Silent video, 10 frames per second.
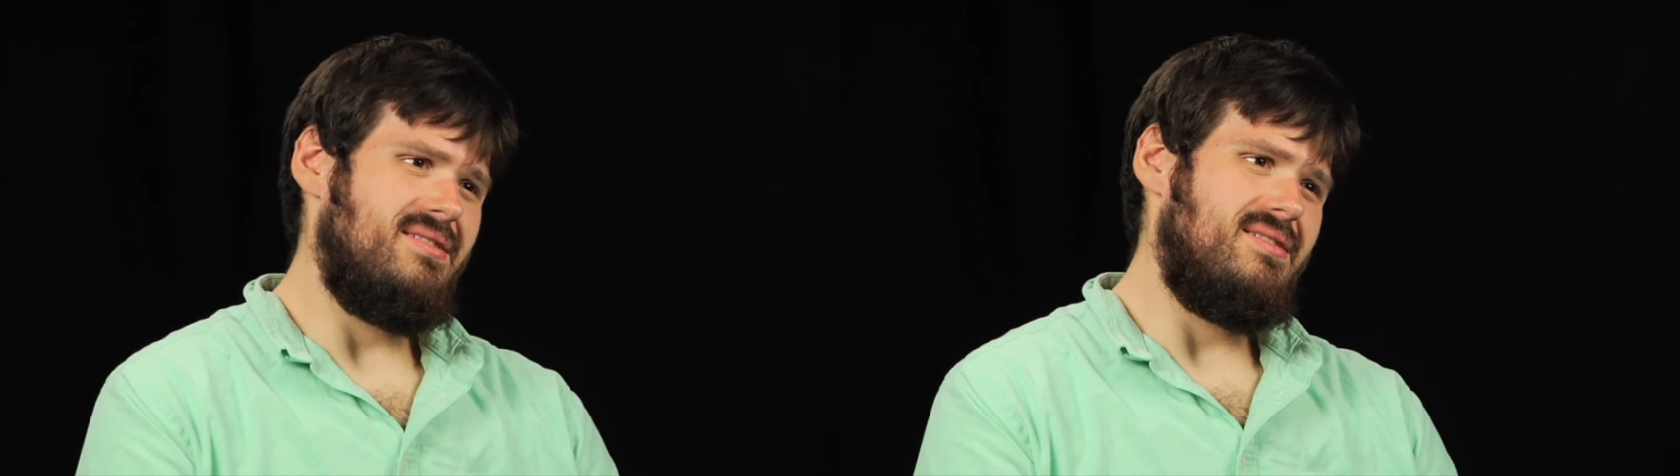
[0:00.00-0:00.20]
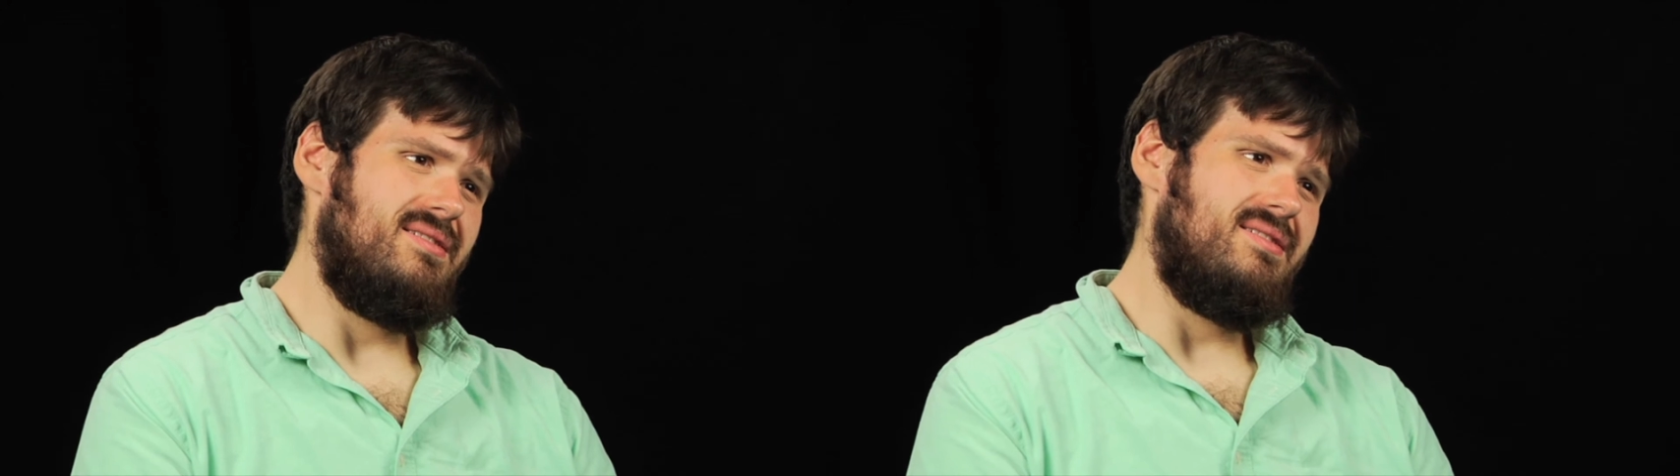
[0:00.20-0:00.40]

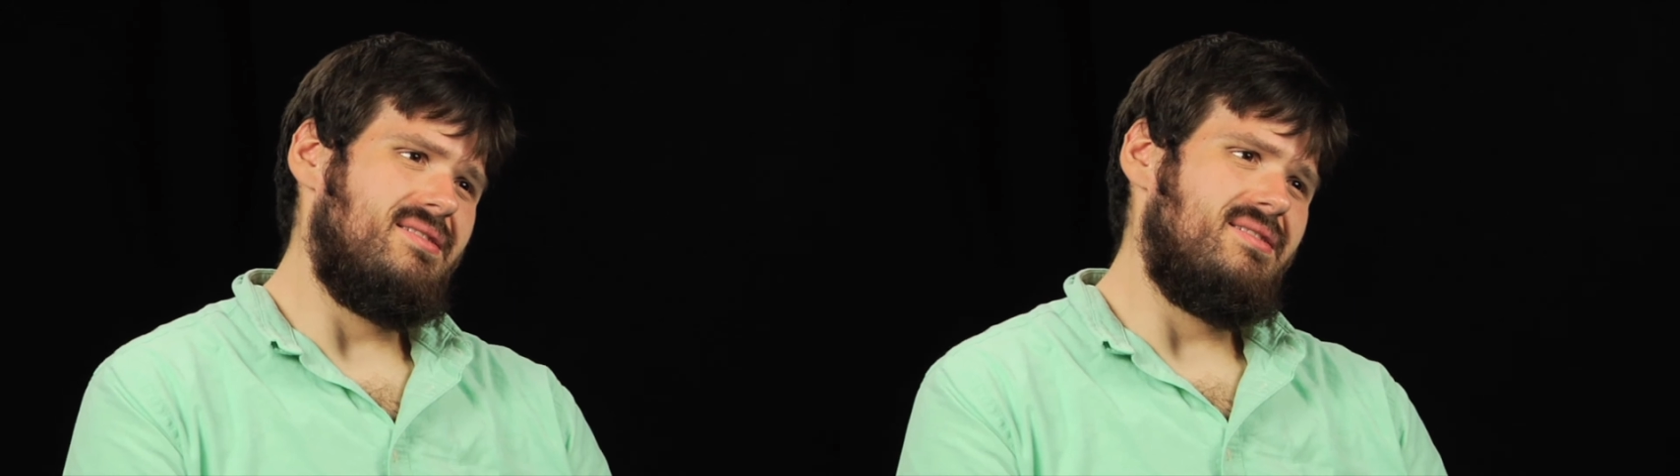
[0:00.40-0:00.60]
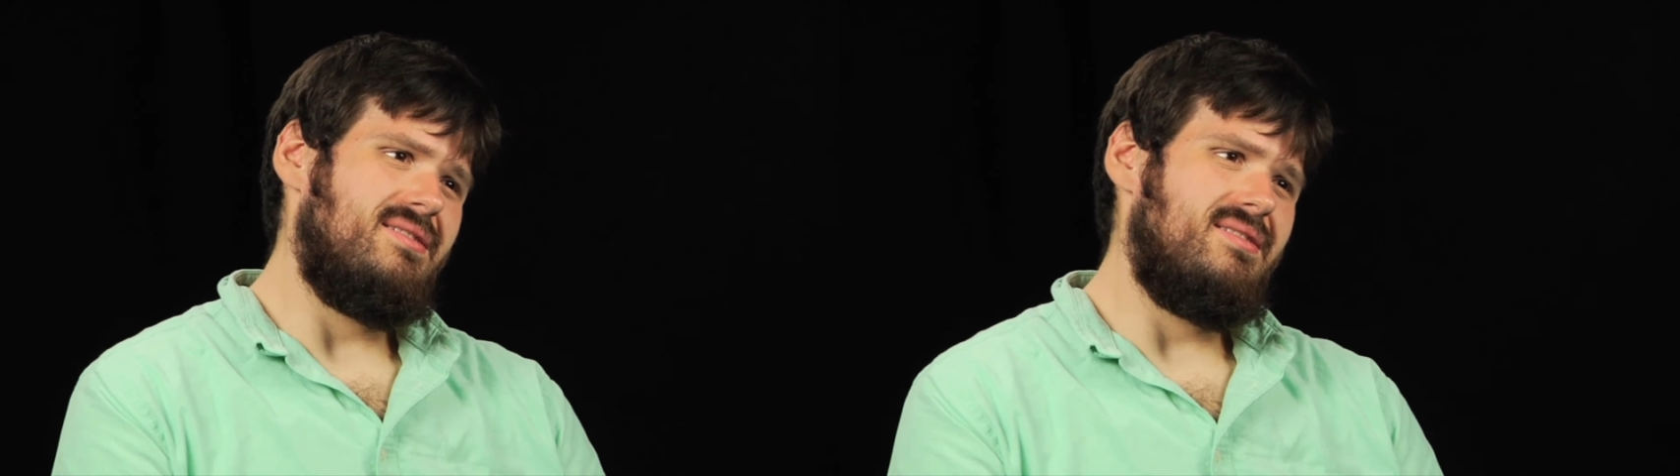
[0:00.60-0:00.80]
How
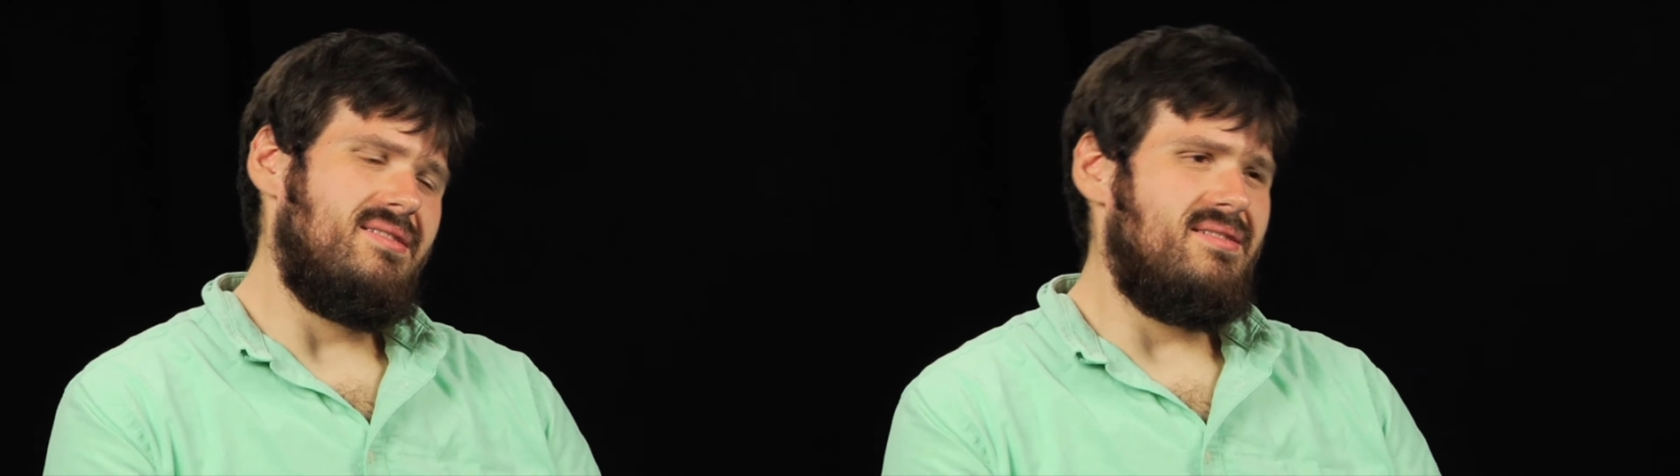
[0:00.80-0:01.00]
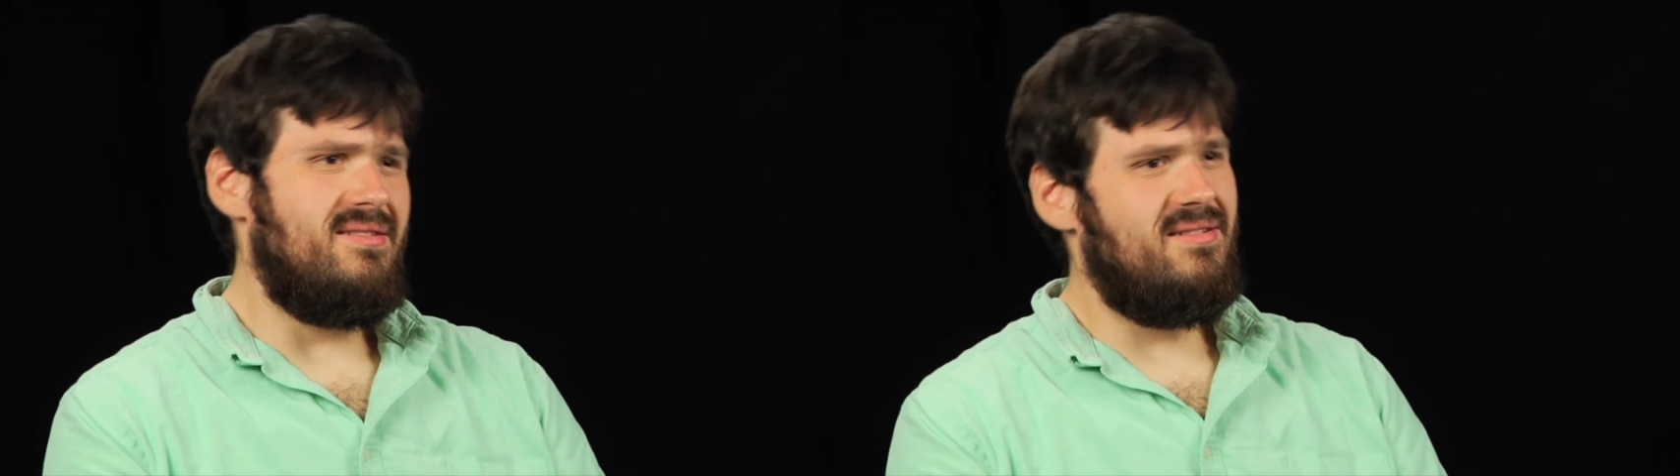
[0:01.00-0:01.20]
often are your
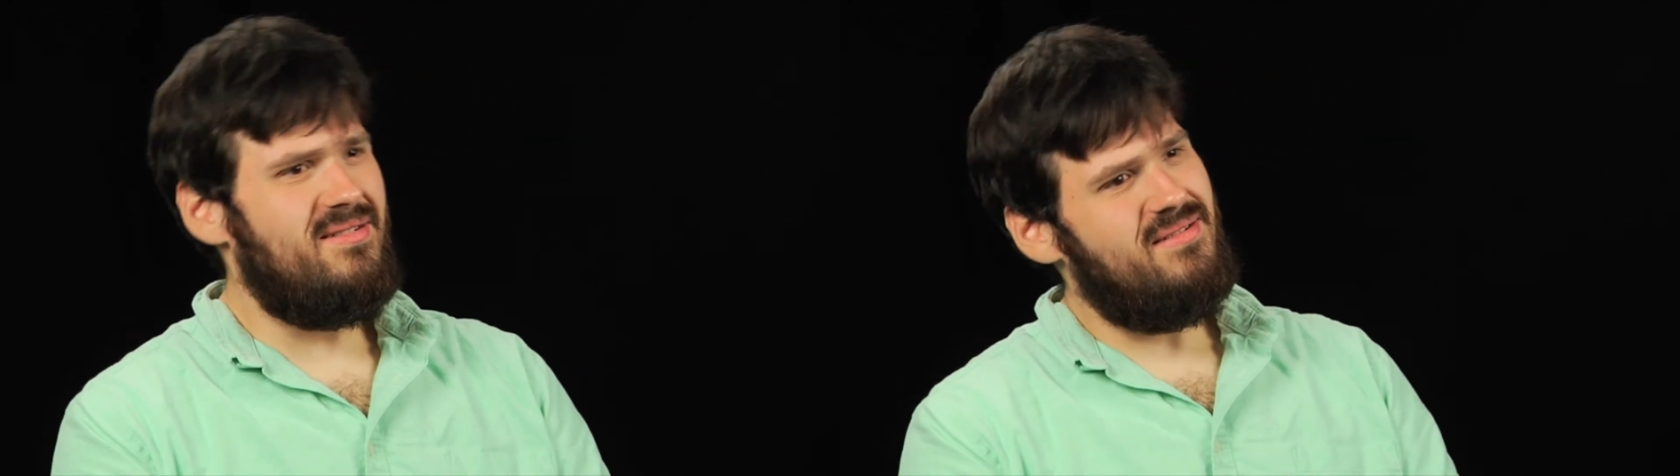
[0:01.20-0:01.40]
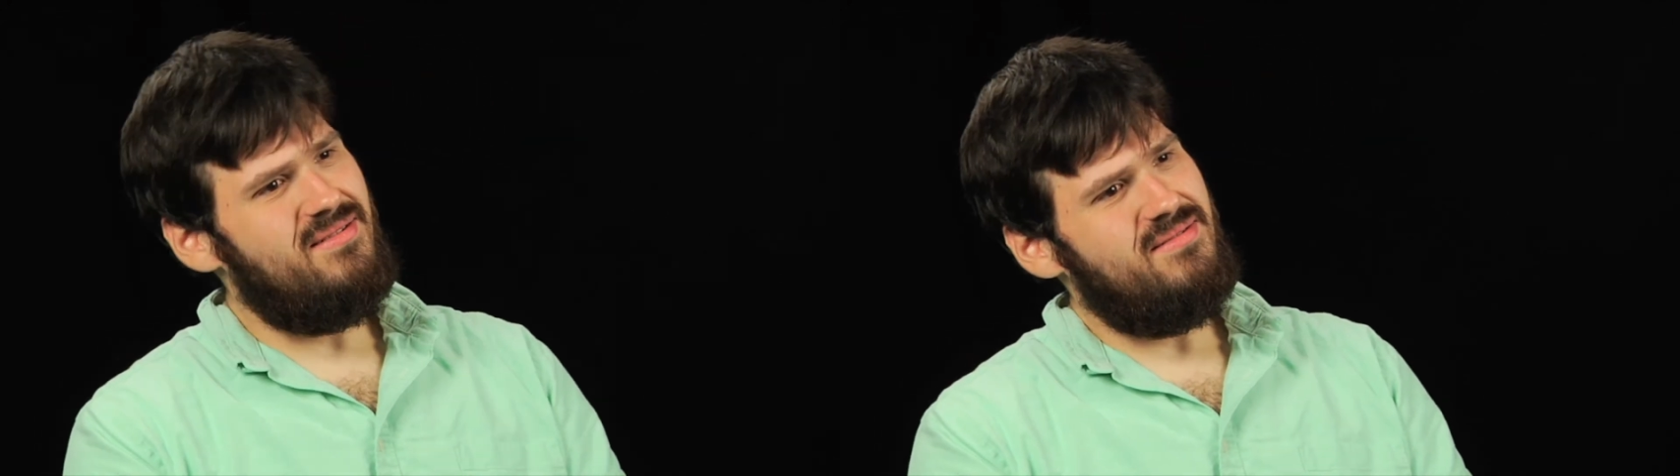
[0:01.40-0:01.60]
days at
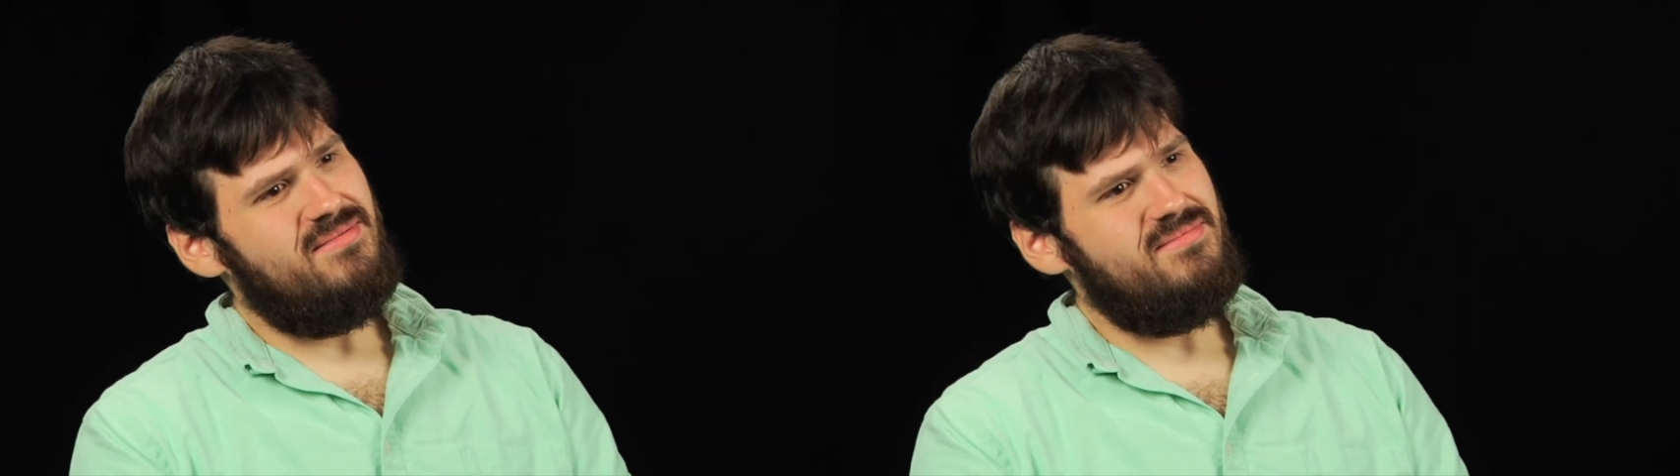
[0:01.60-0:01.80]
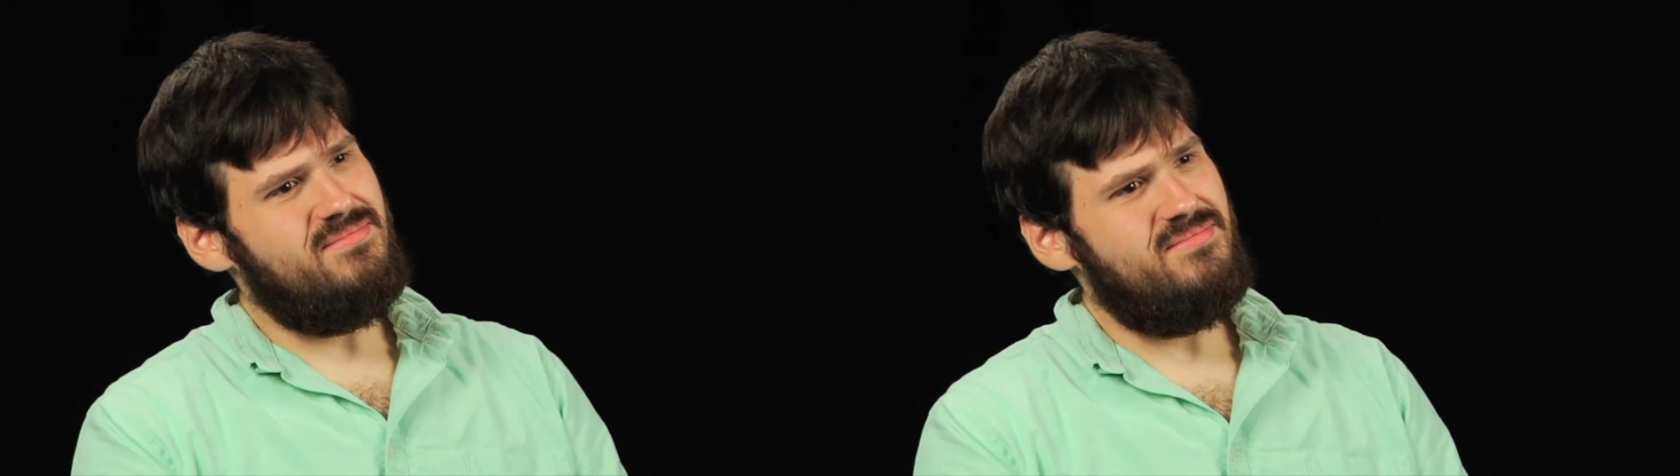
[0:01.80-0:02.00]
work
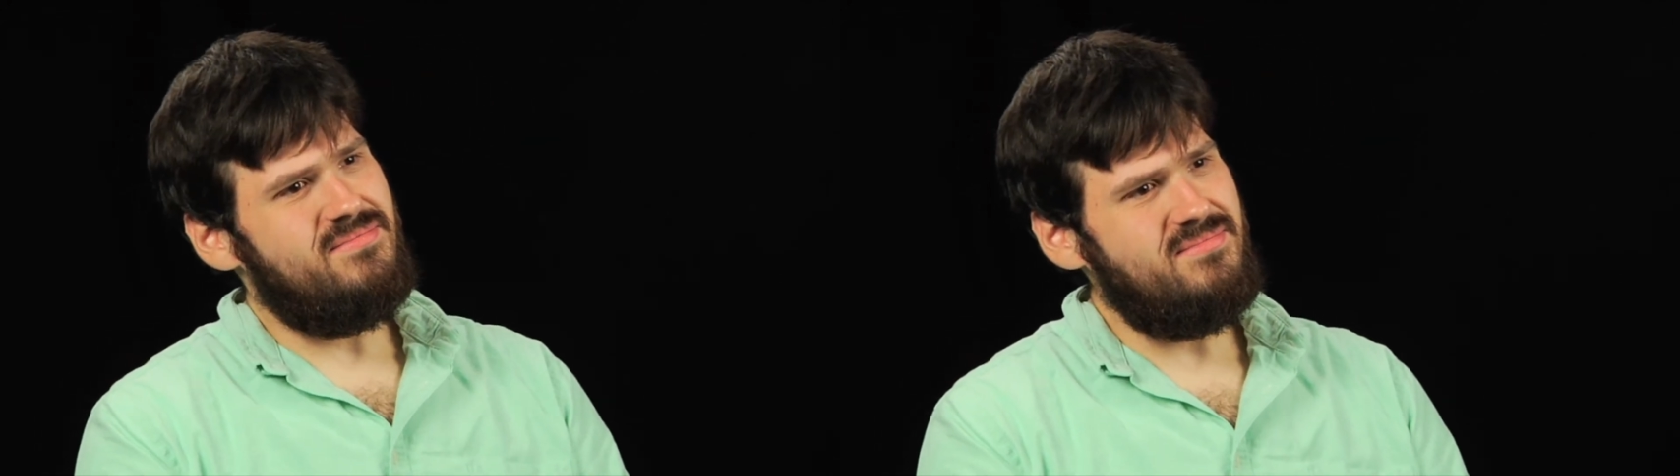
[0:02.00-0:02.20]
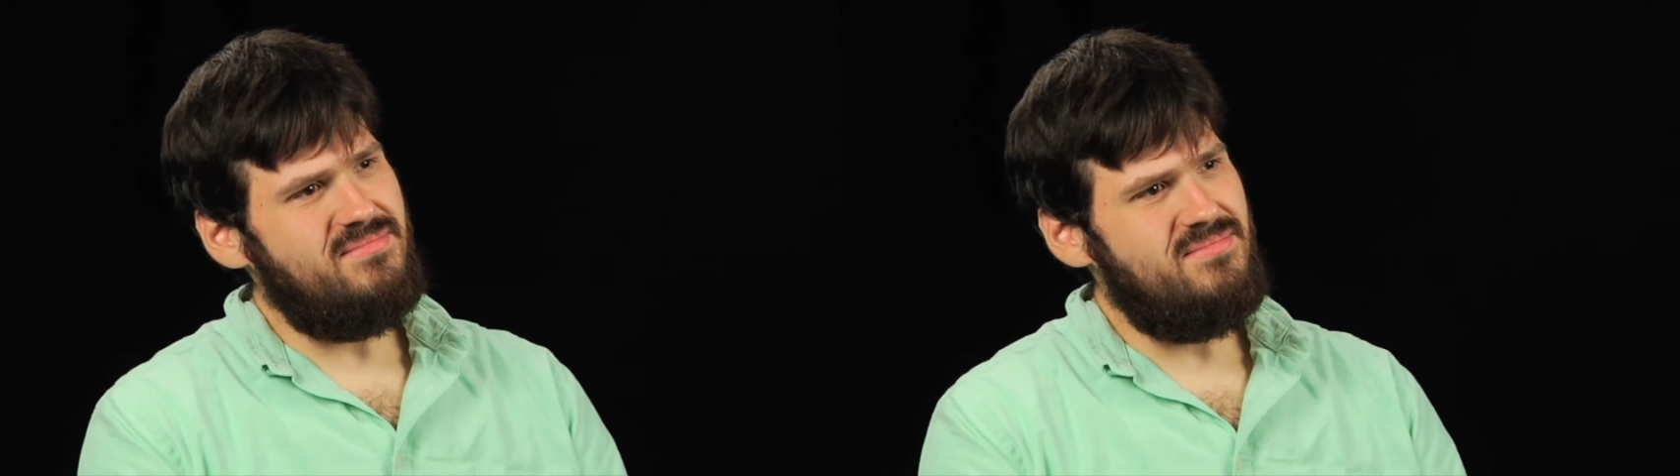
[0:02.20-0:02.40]
stressful?